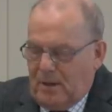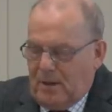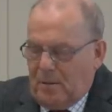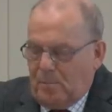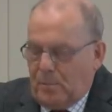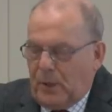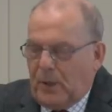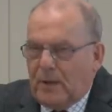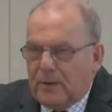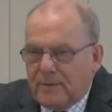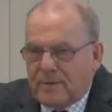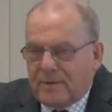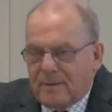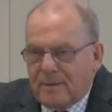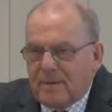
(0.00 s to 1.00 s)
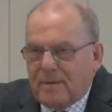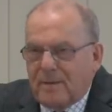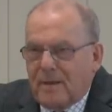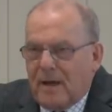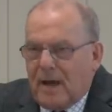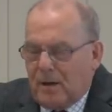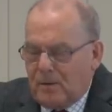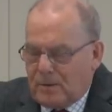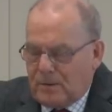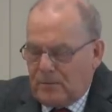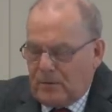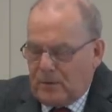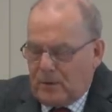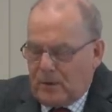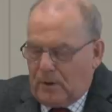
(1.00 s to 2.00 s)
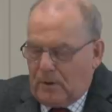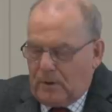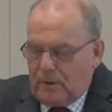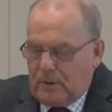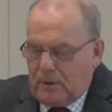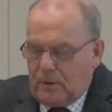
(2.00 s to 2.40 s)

But out of all the